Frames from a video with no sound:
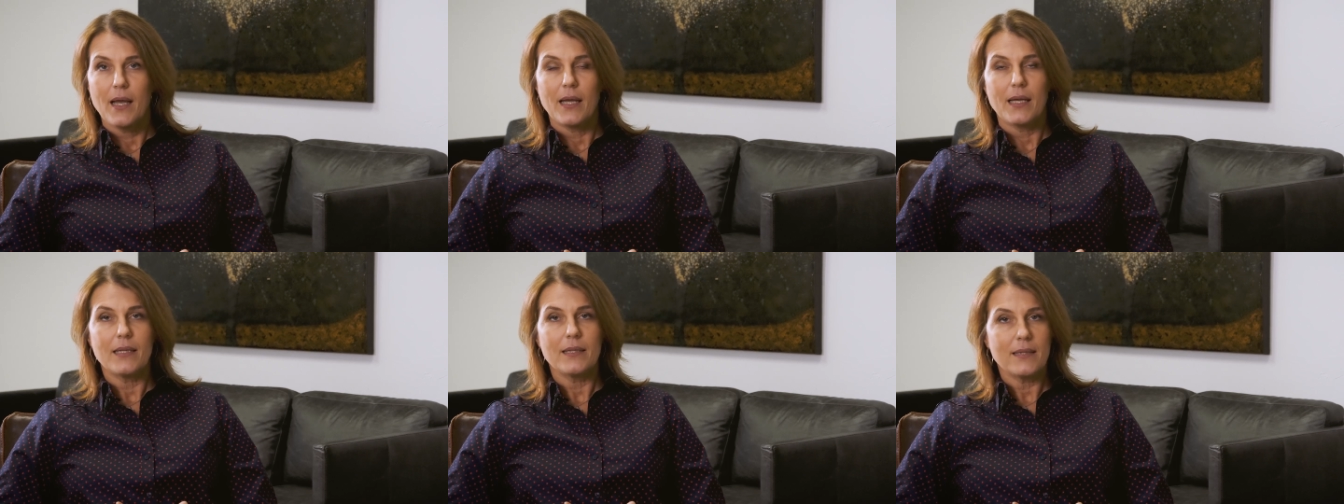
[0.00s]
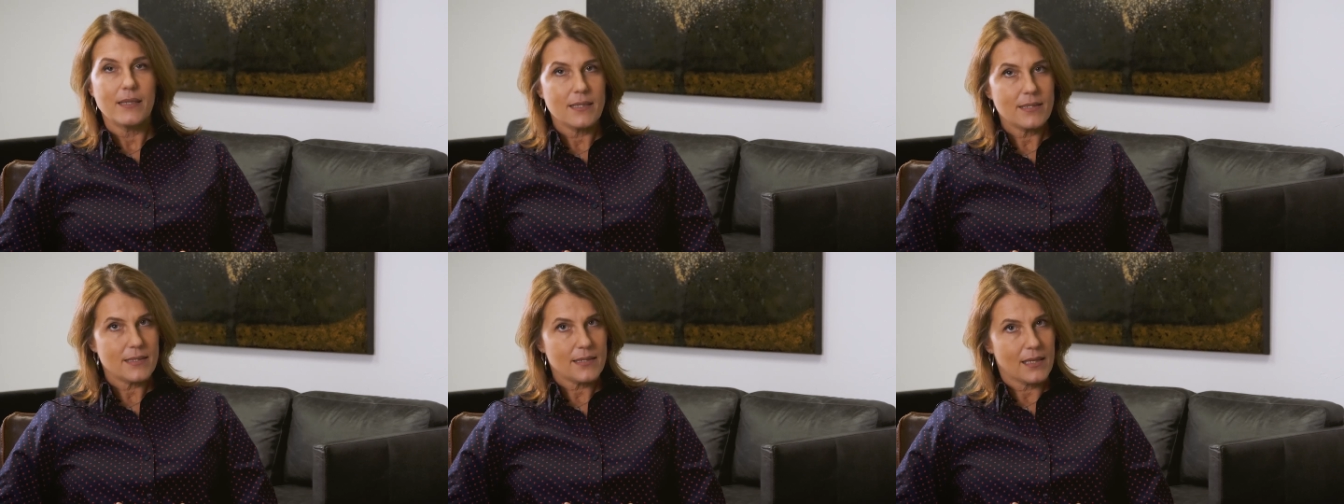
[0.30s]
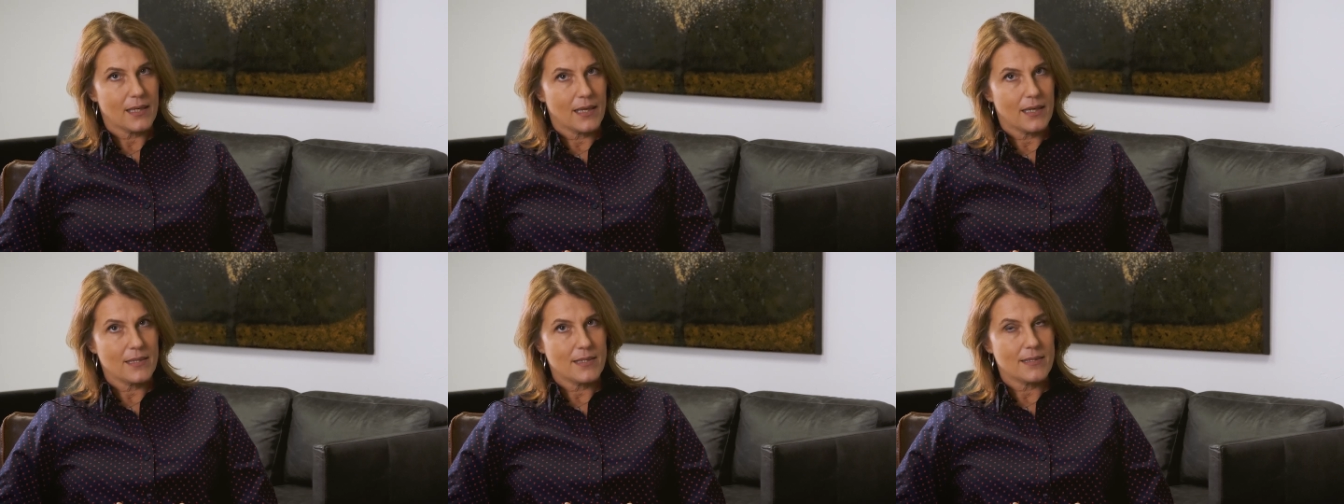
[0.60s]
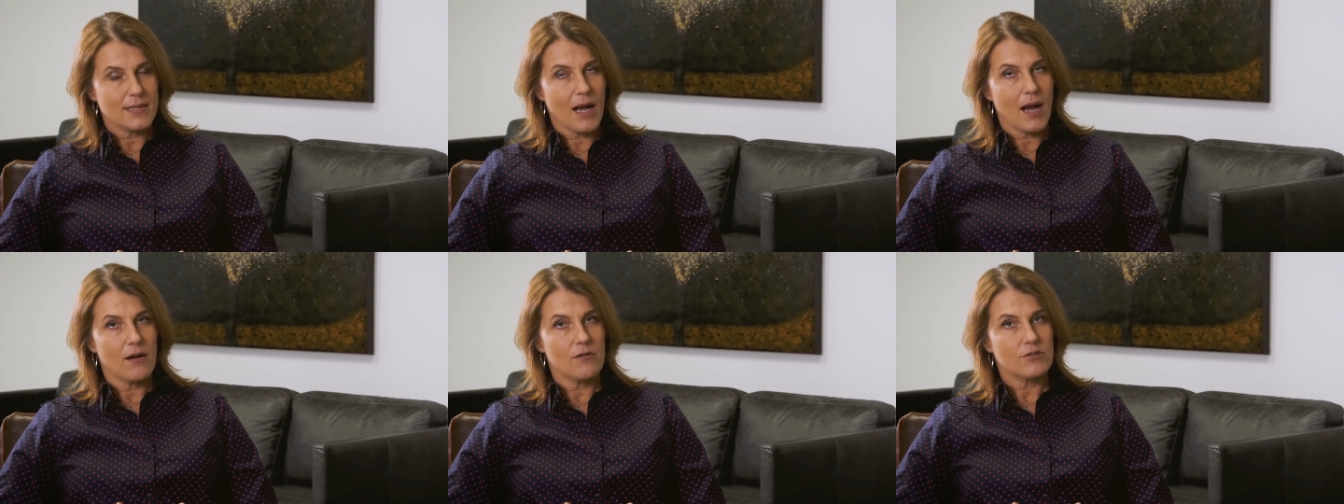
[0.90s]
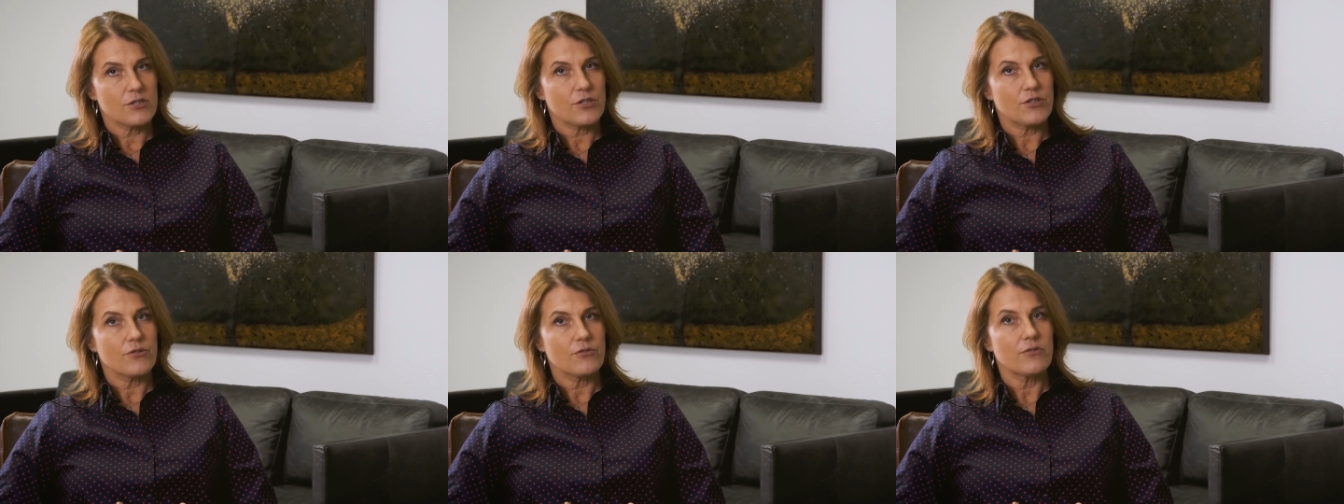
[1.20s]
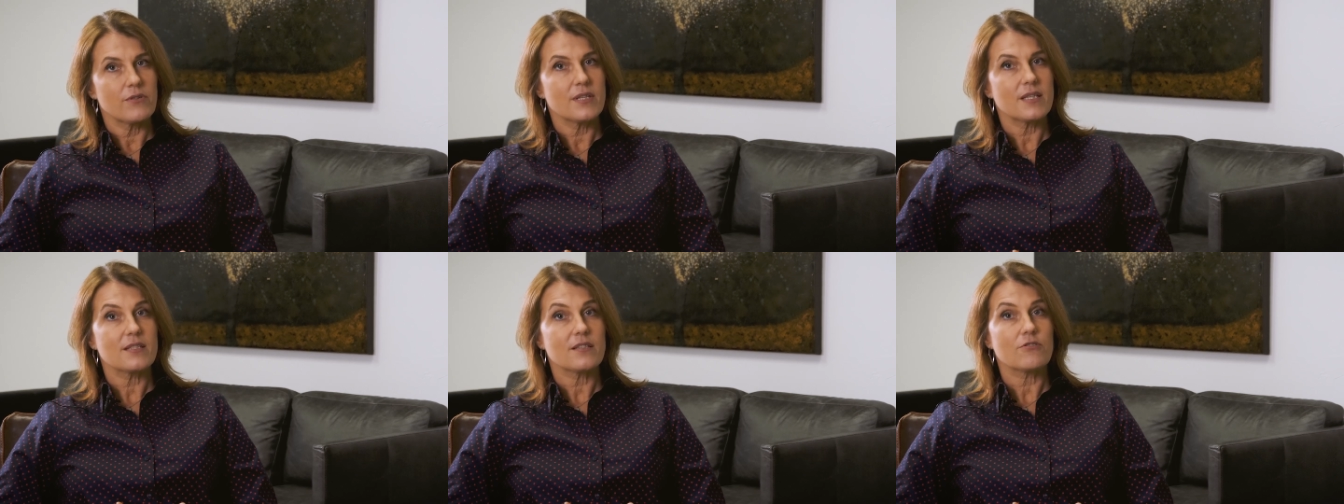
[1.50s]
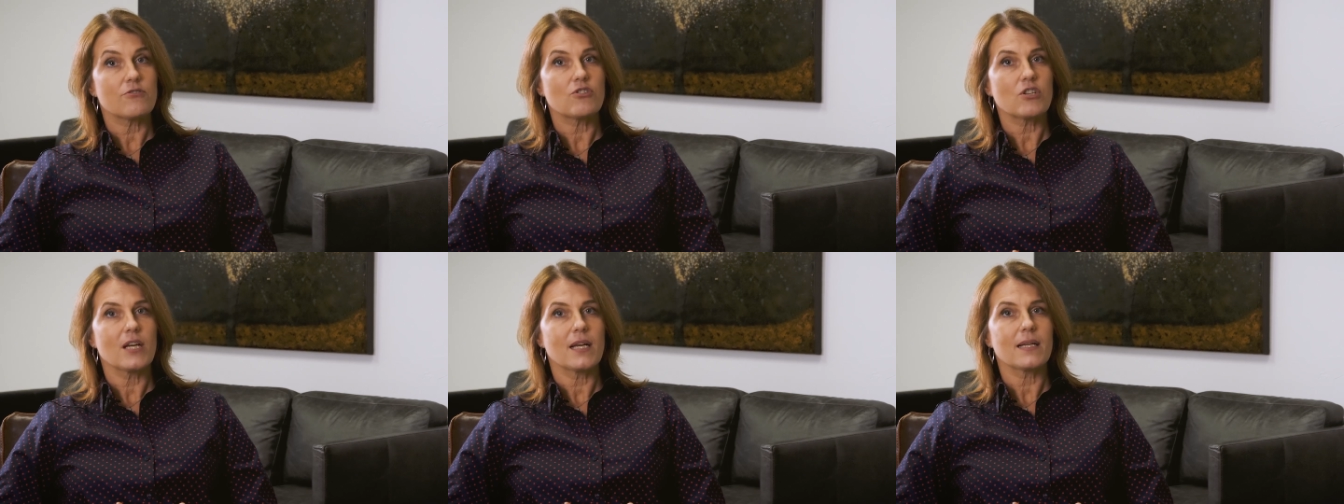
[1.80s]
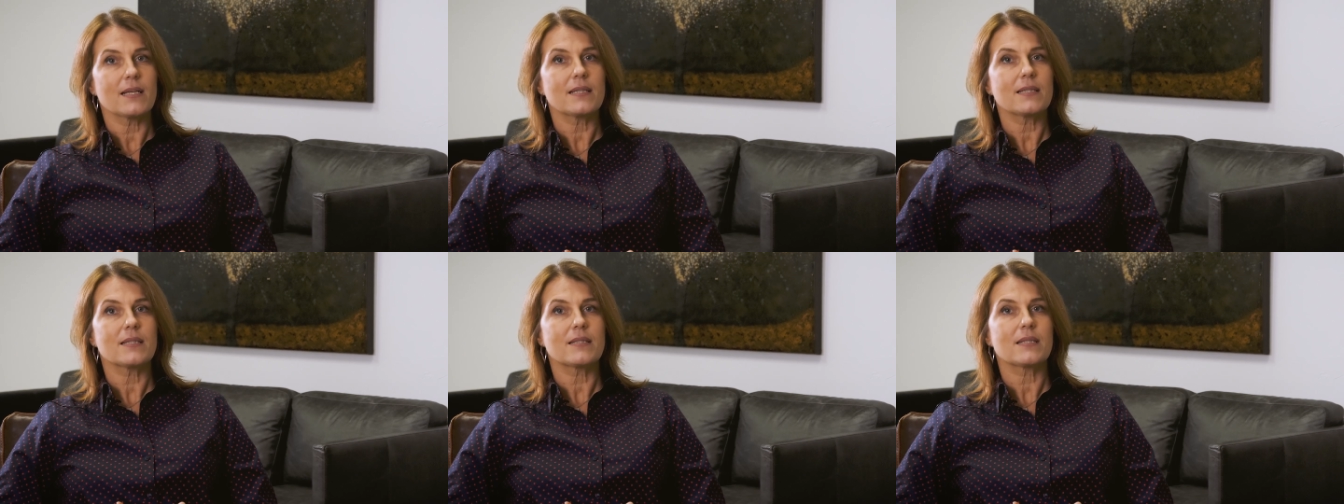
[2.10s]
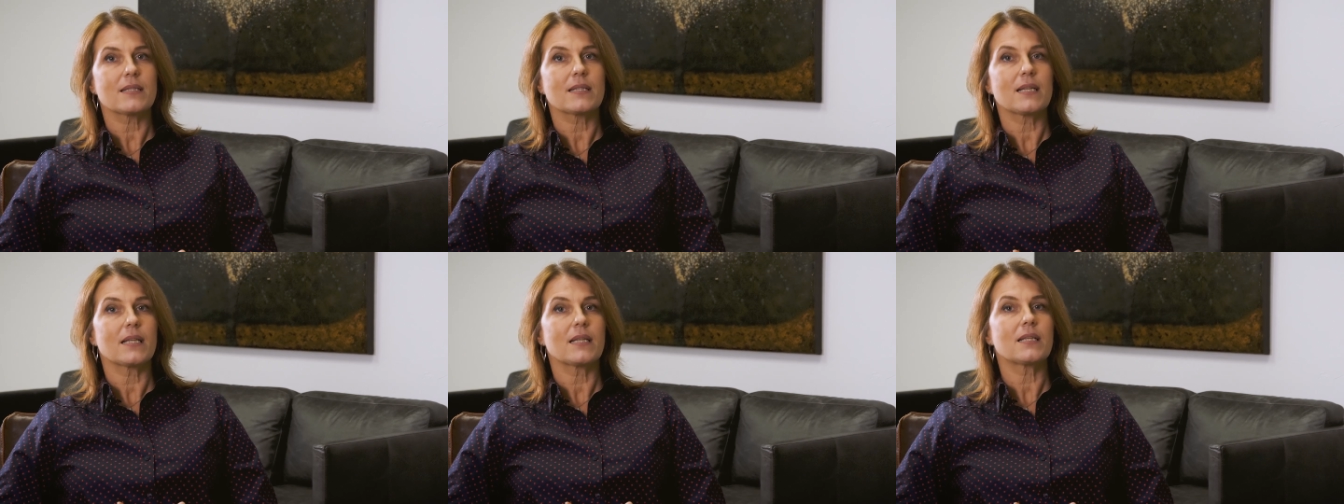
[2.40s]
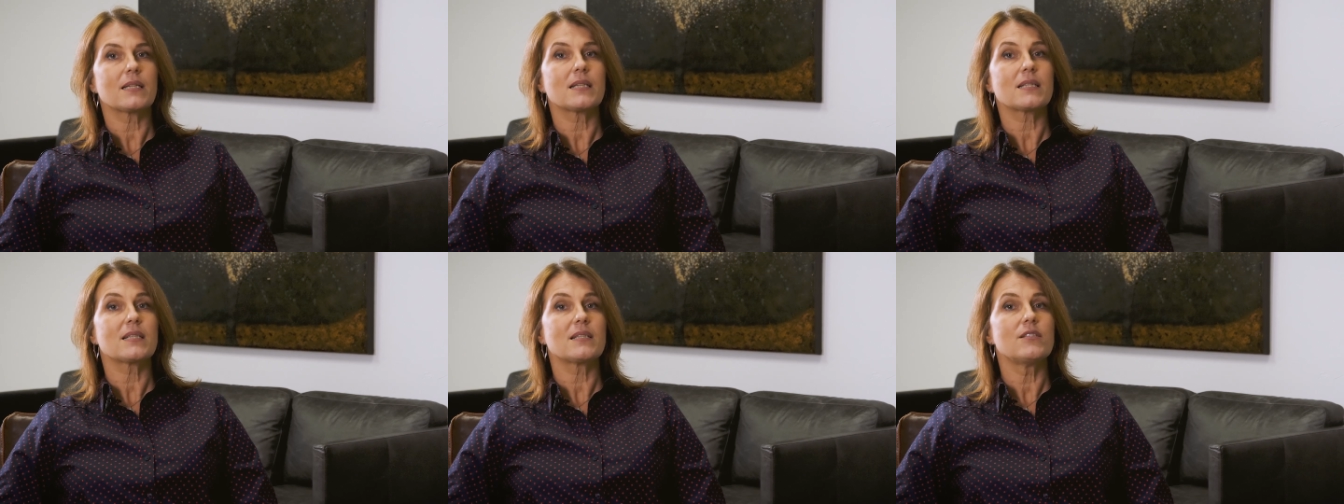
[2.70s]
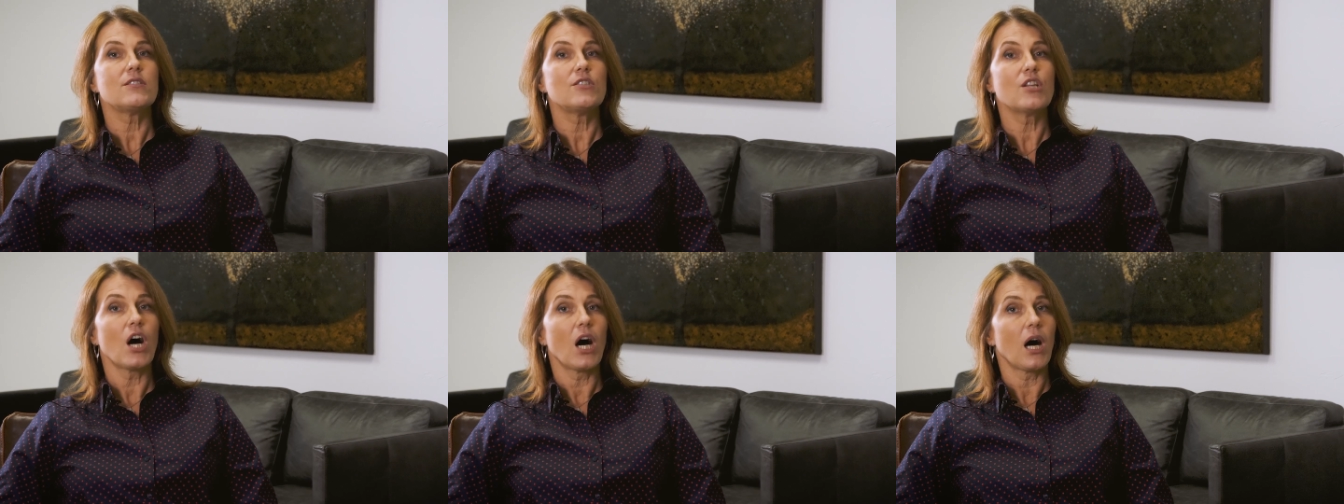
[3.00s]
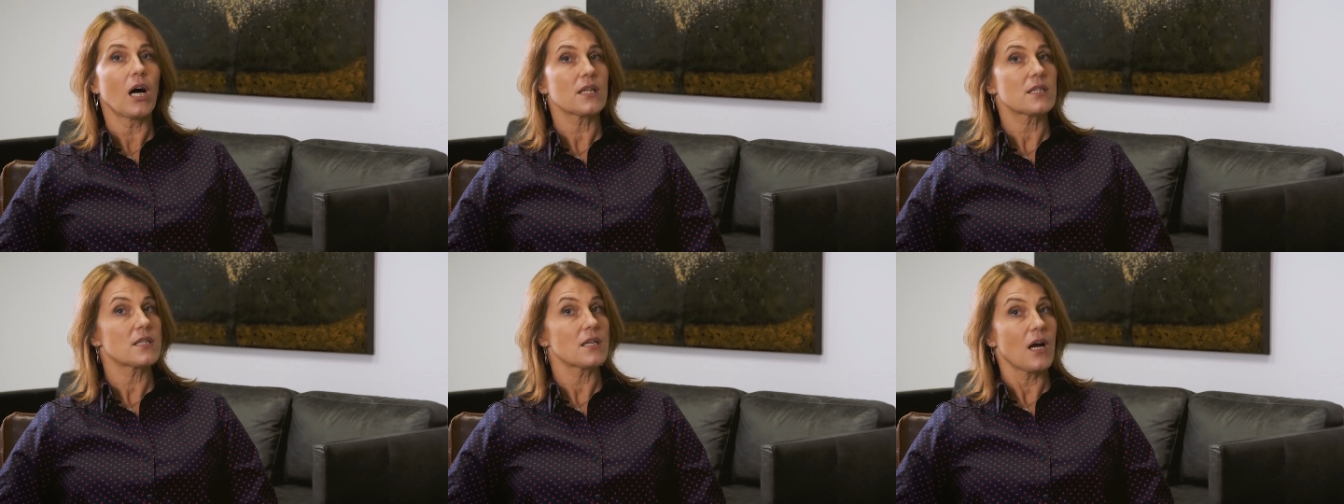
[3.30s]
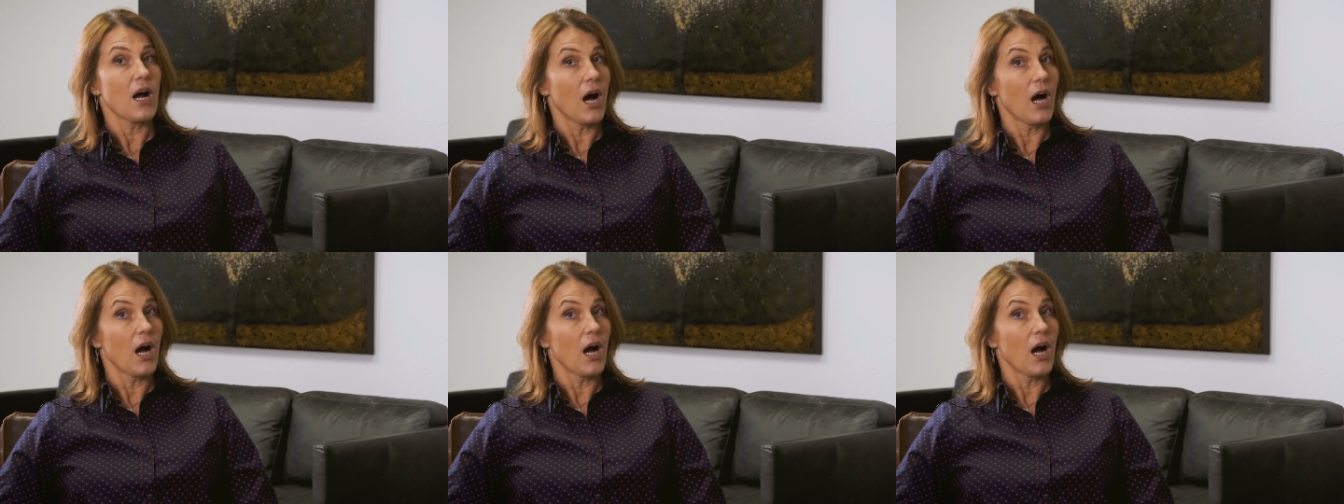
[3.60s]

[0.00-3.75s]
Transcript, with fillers: In this case, our attorney suggests that it is not